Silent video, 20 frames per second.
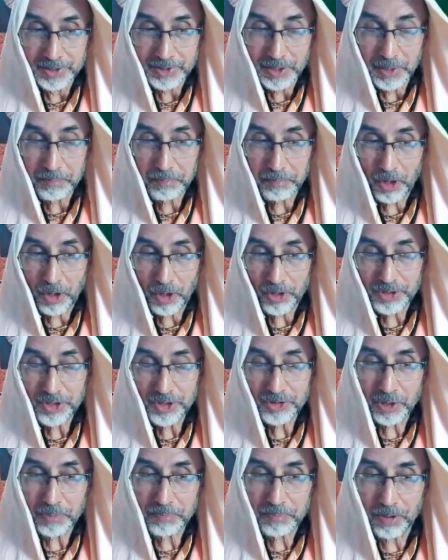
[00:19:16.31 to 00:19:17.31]
some
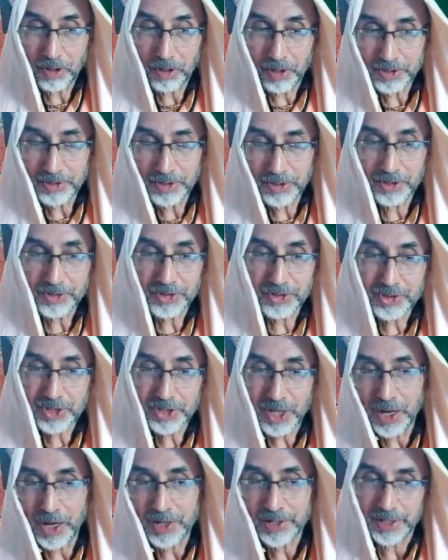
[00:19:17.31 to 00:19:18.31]
process of bhajana
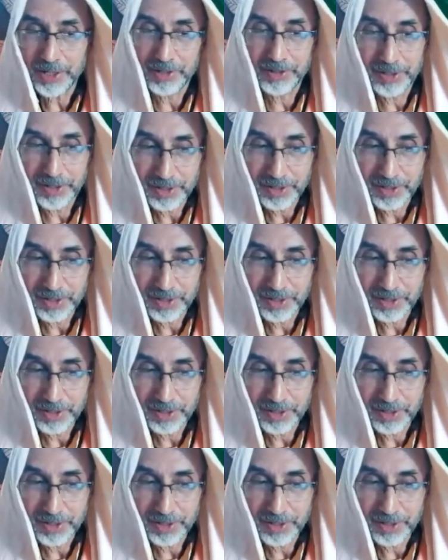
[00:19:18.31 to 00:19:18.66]
started,